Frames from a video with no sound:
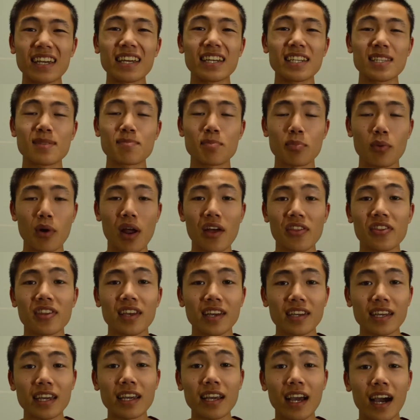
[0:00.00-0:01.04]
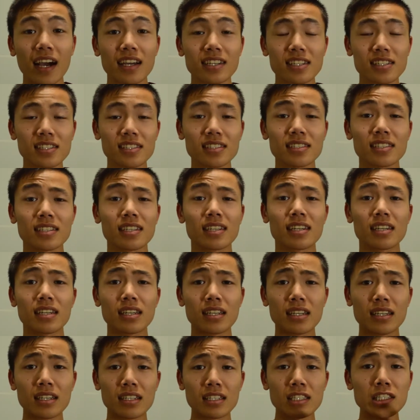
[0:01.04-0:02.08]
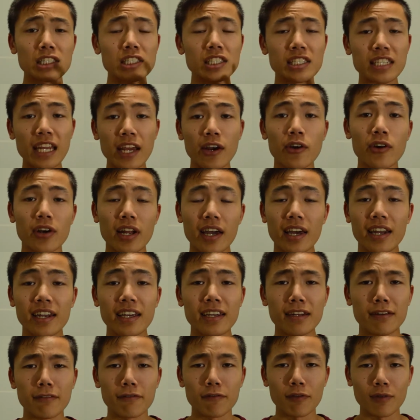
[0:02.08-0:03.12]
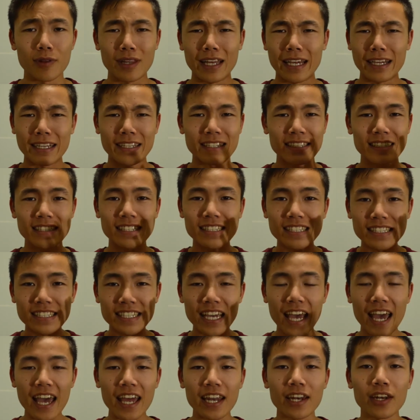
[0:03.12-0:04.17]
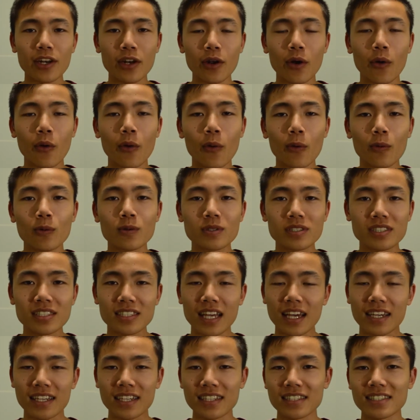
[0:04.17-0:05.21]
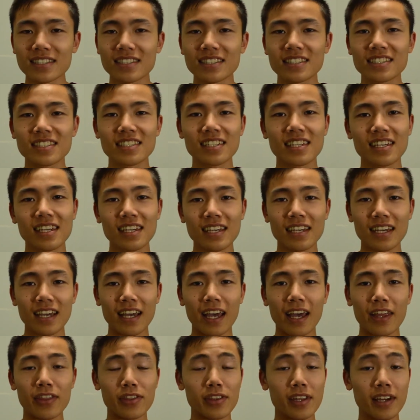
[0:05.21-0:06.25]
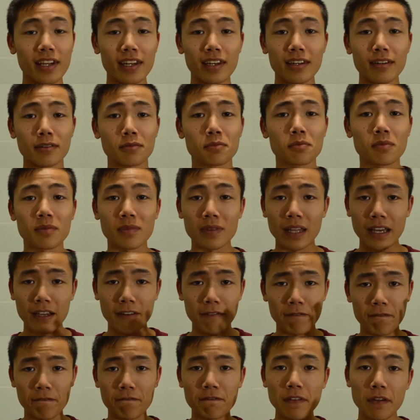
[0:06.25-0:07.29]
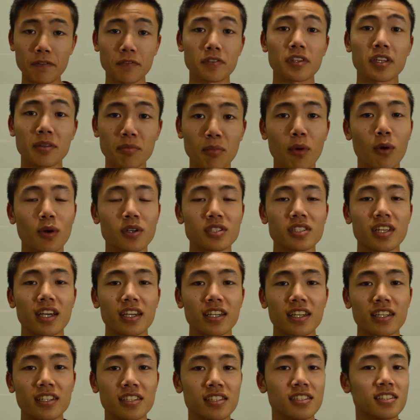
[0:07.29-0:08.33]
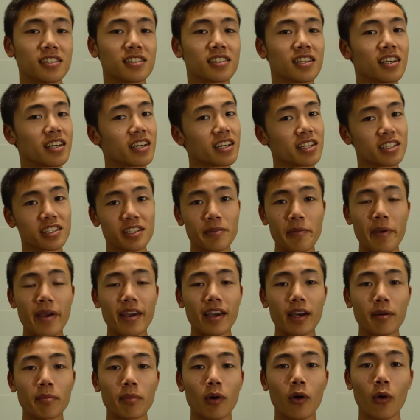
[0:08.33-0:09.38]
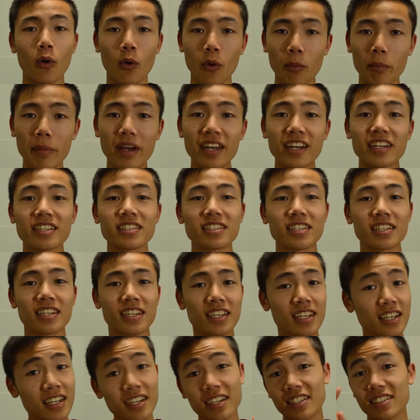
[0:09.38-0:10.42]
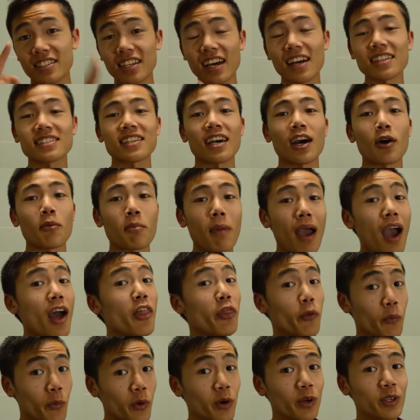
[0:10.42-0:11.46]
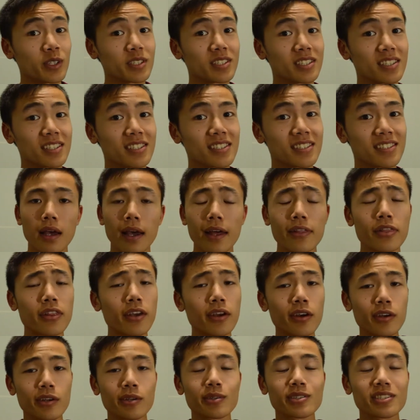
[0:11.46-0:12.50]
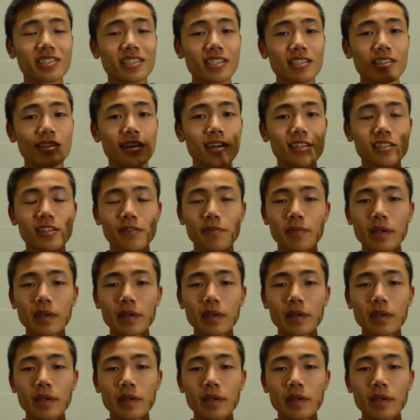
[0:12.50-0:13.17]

It is breathtaking. I just stared at it for like 10 whole seconds and then like 50 more seconds to make up a whole minute, because that's how math works. And there you'll see lots of